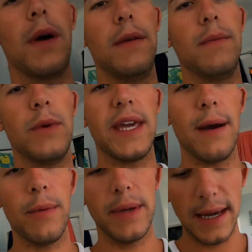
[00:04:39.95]
what we
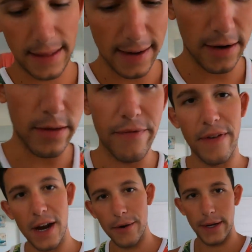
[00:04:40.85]
get when we get there, the
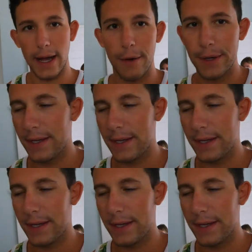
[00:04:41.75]
ferry, how it